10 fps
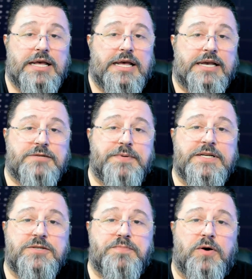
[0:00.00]

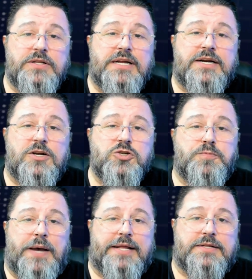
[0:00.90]
Experience points are not
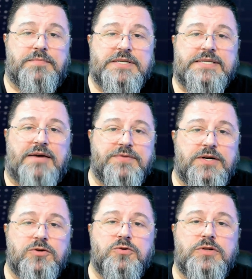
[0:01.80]
spent. It means after
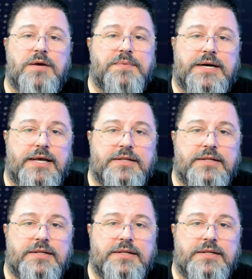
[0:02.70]
you do the upgrade,